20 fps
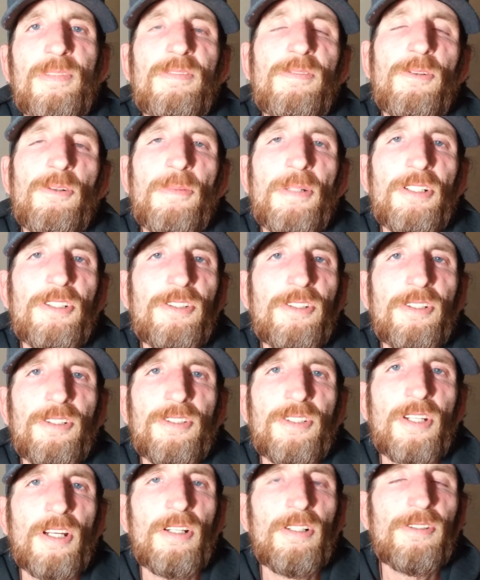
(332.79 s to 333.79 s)
my
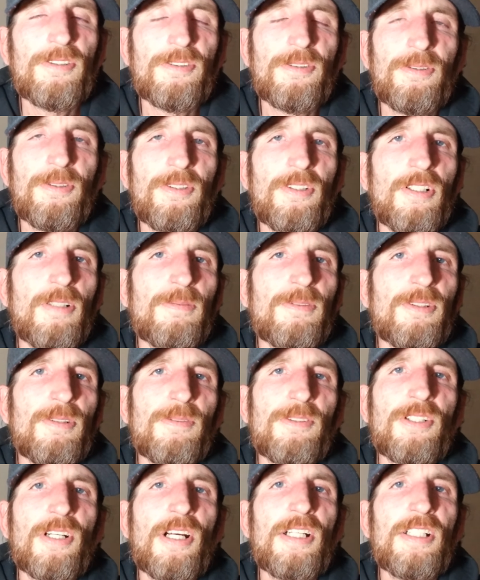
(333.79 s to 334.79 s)
insurance got all screwed up. So
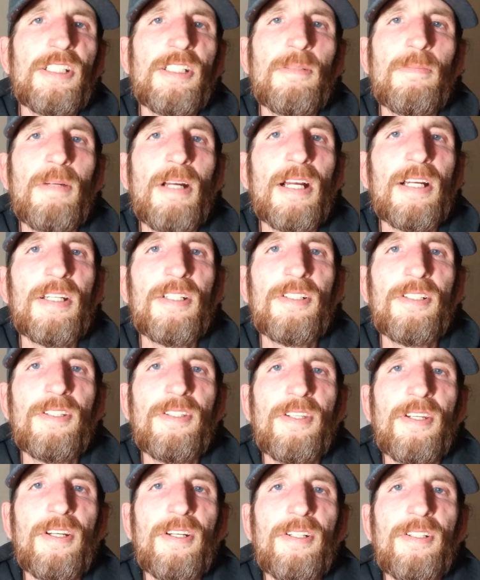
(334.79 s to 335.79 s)
I'm trying to get back into
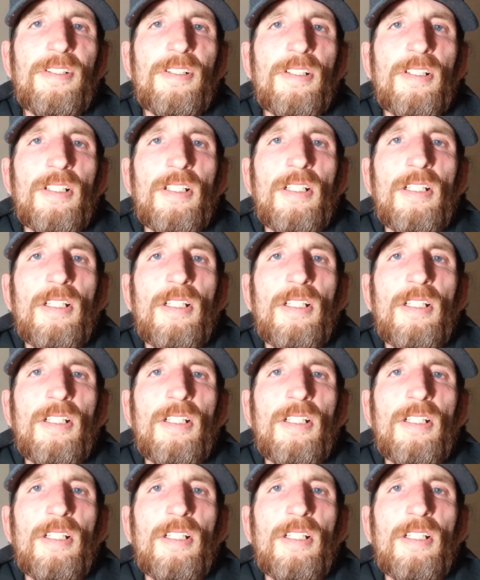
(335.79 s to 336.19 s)
there.